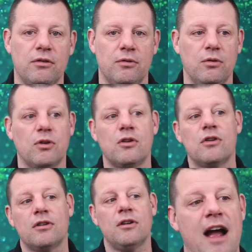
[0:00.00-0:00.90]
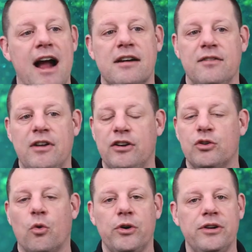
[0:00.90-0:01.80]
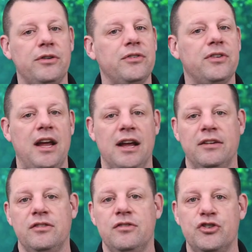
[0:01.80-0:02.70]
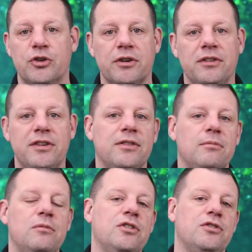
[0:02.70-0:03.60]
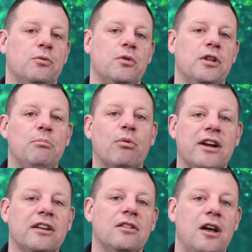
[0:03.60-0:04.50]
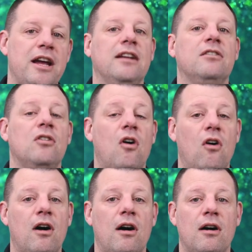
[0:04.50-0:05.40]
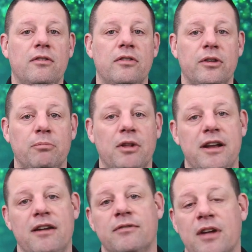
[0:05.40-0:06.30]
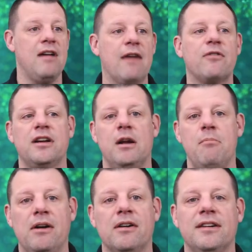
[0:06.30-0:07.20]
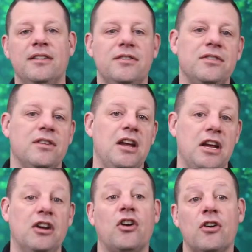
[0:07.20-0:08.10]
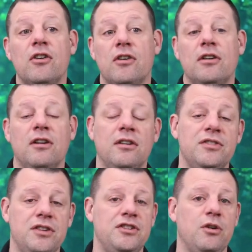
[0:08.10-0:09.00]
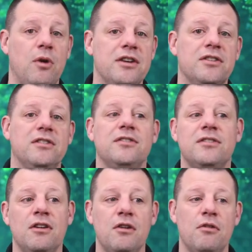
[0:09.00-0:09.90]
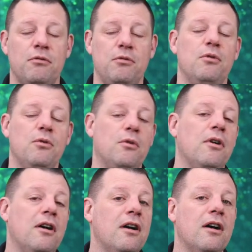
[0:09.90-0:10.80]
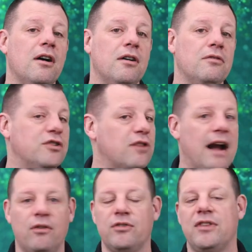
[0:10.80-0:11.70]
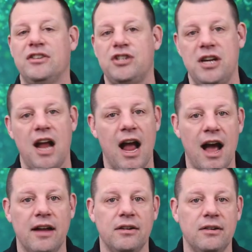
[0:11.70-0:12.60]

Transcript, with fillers: through her active editorials and journalism to really bring light on the plight of African Americans in her situations through the travels that she had.